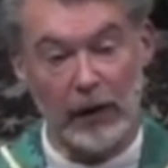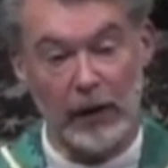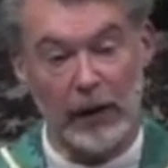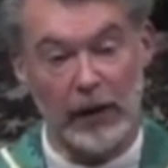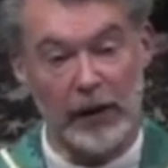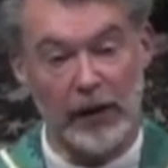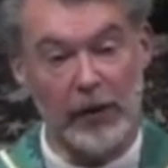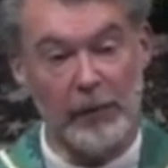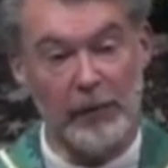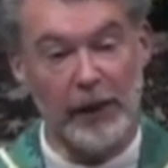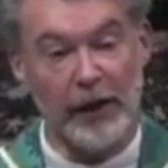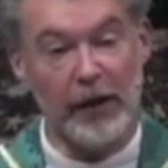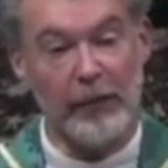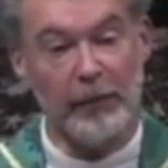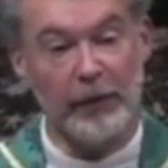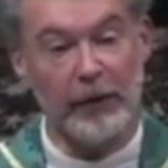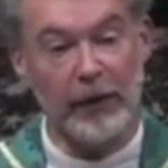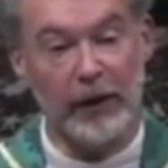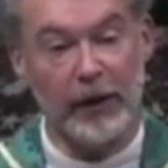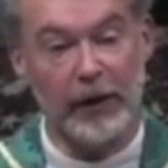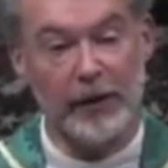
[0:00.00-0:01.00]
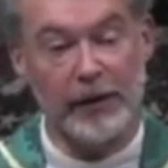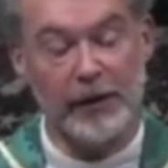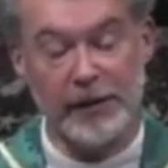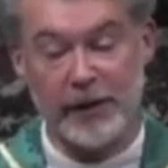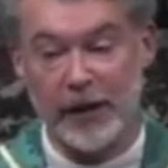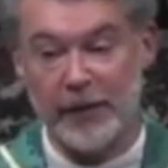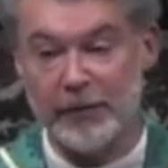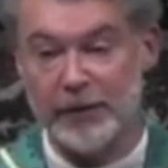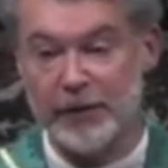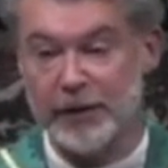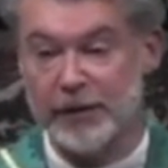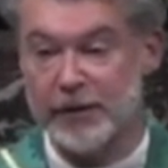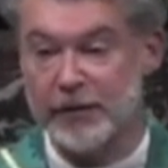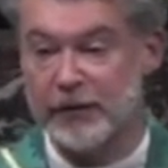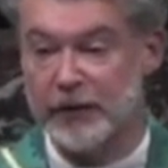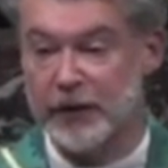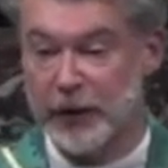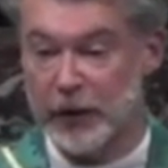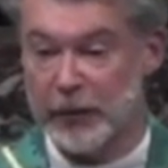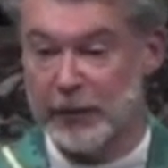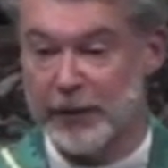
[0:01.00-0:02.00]
And in a paper on the subject
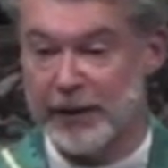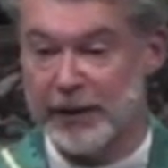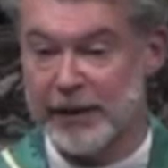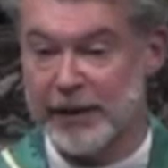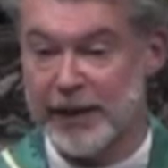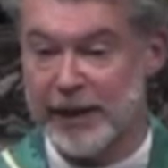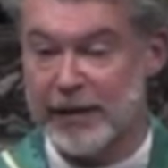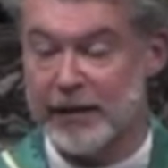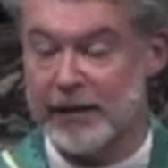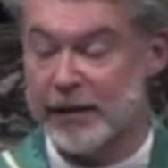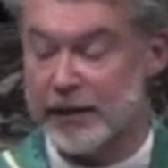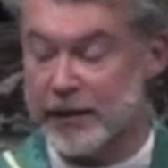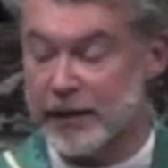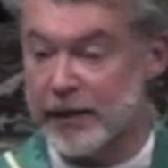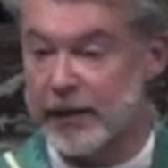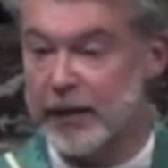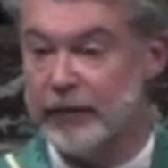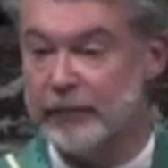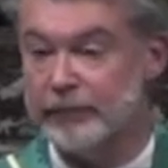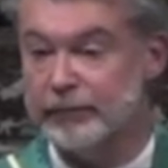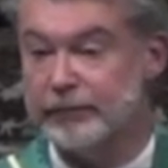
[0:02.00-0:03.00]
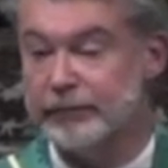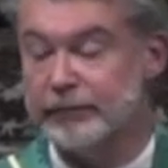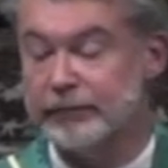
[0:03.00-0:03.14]
of human dignity,